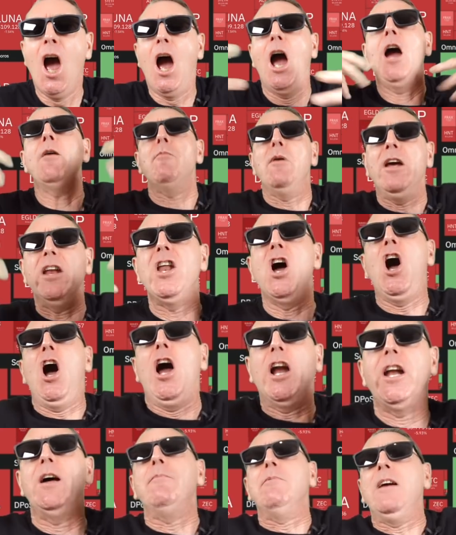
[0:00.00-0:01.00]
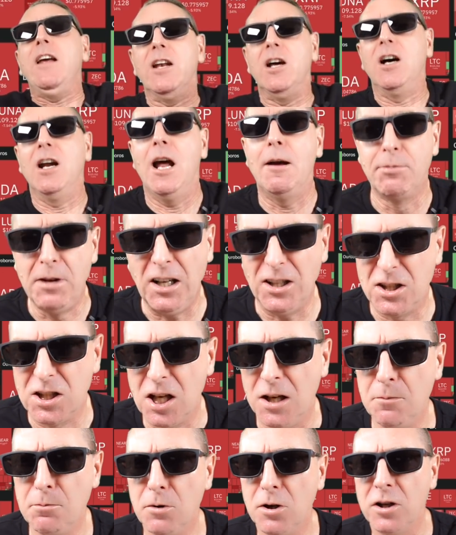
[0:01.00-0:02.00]
I'm getting hot. I'm getting
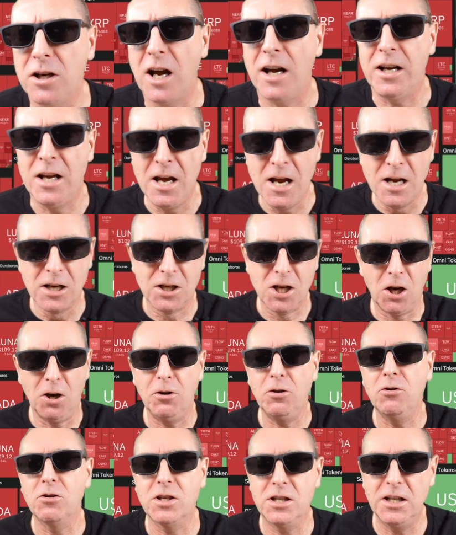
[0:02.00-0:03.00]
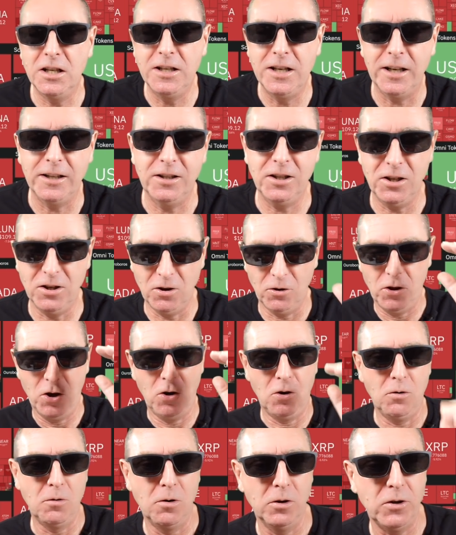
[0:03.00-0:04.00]
sunburned, guys. So you're seeing that, you know, the
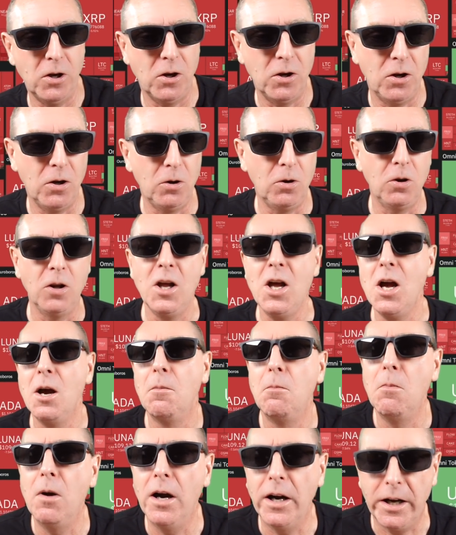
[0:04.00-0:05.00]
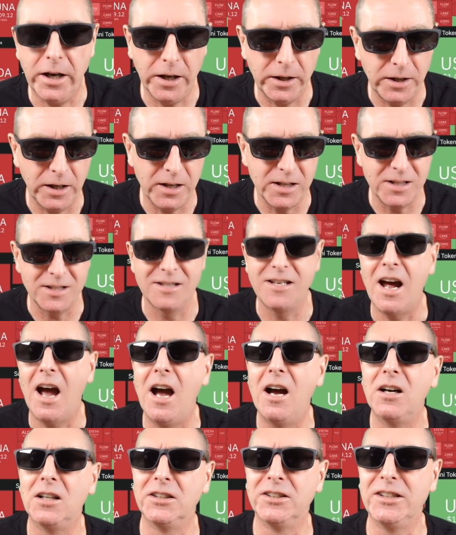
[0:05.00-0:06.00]
whole market is
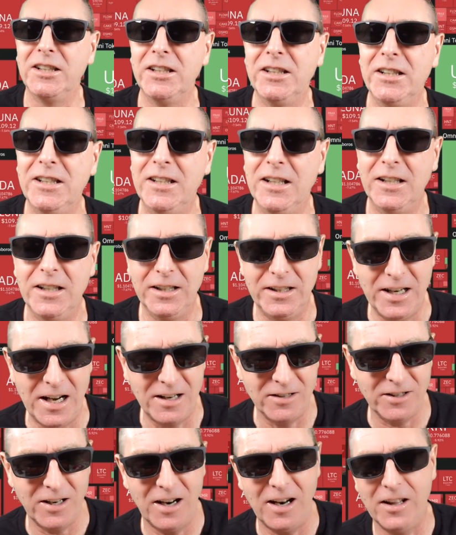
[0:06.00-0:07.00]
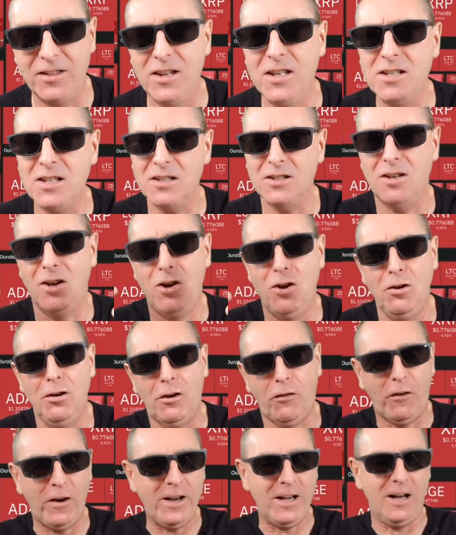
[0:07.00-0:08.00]
down, down. And this is a
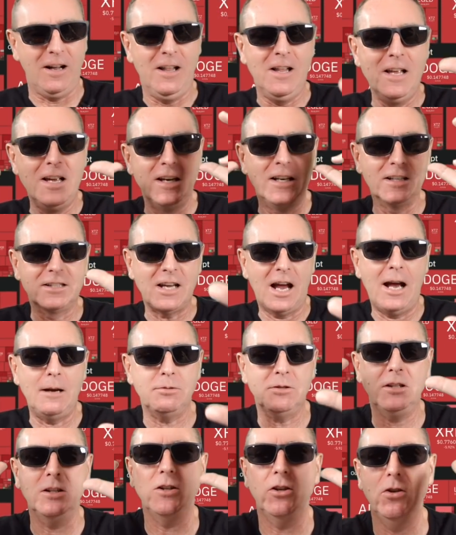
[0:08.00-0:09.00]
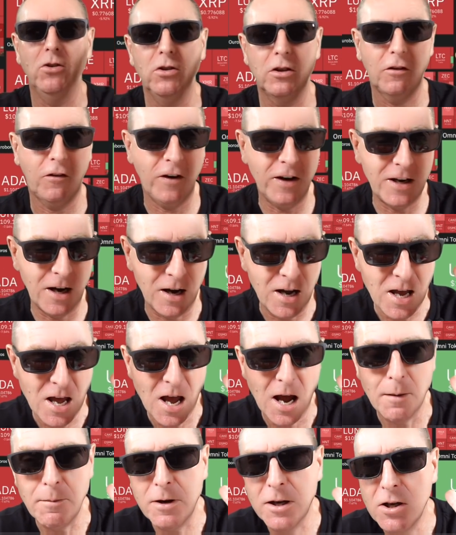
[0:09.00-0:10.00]
huge fake out. It's absolutely a huge fake out.
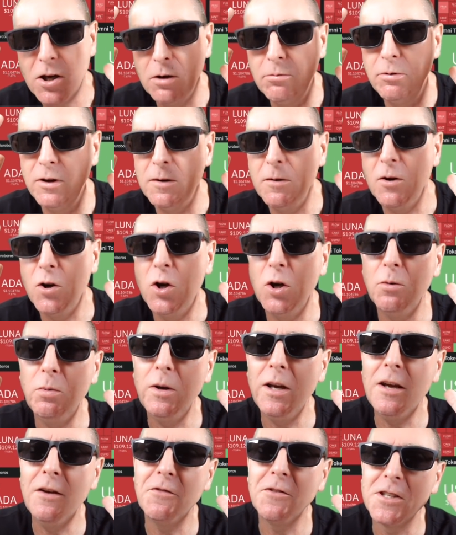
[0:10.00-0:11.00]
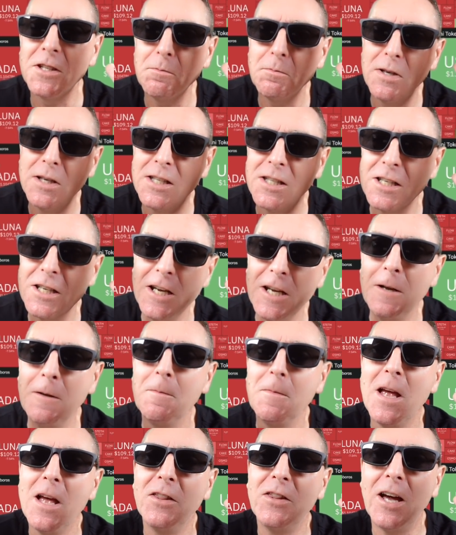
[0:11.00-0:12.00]
I mean, could we even be seeing
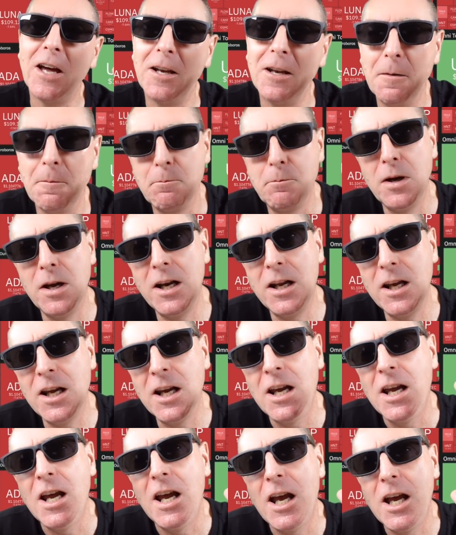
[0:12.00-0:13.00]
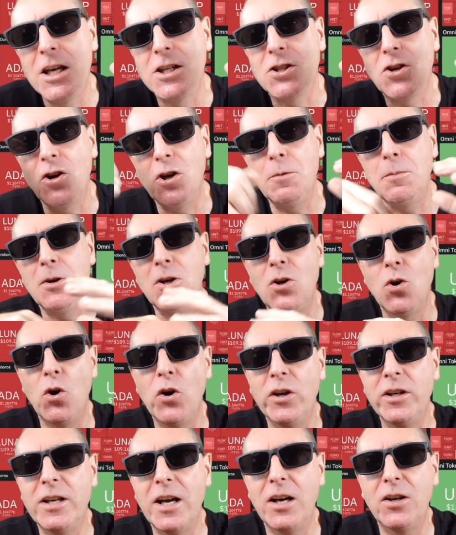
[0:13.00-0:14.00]
that Bitty is going to be
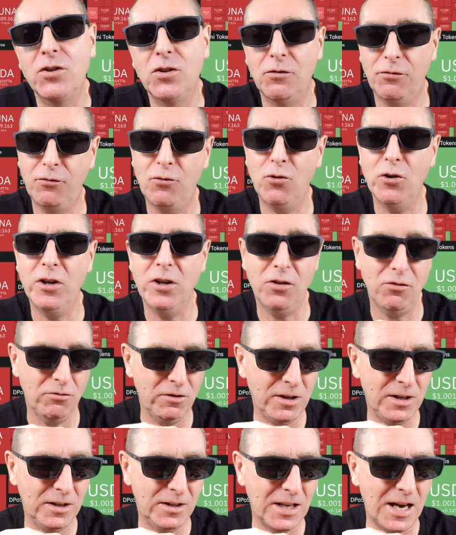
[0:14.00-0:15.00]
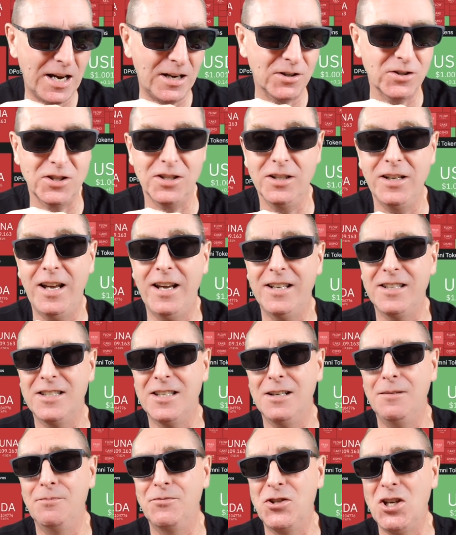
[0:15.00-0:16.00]
going down to 43,000 and
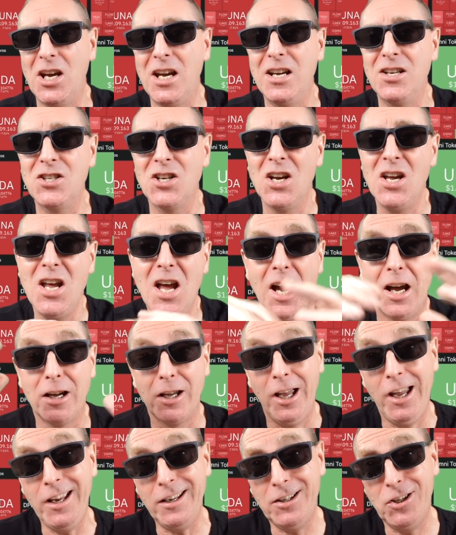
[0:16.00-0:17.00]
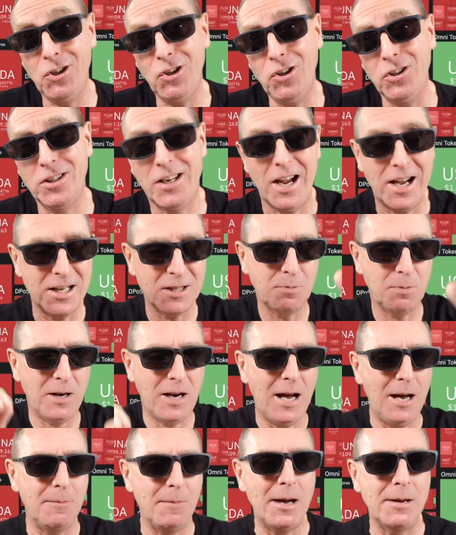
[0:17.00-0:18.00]
some change? It could, guys, but
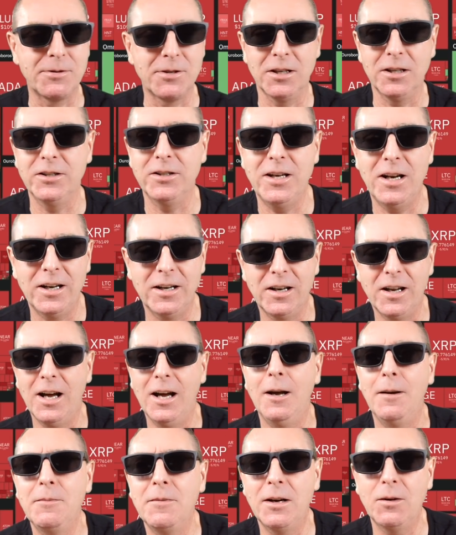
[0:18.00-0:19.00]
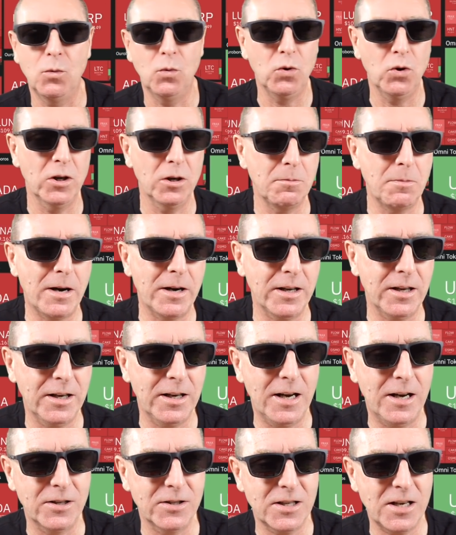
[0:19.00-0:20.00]
I'm absolutely not. I'm not worried about it
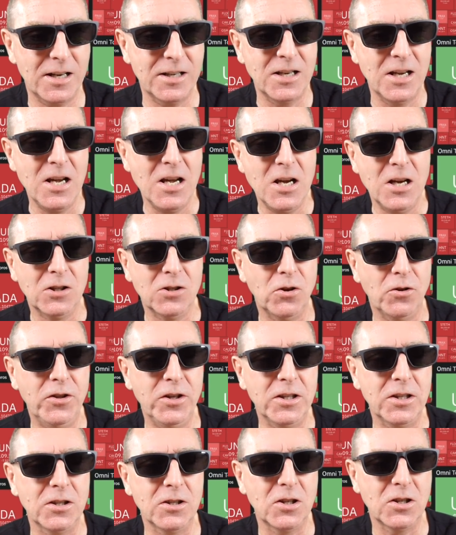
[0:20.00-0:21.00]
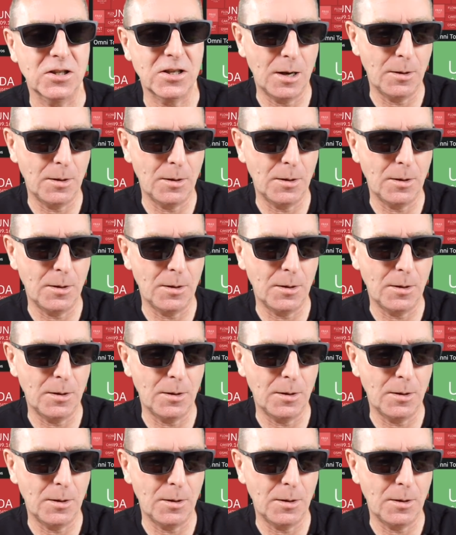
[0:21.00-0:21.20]
in-house, guys. So this is just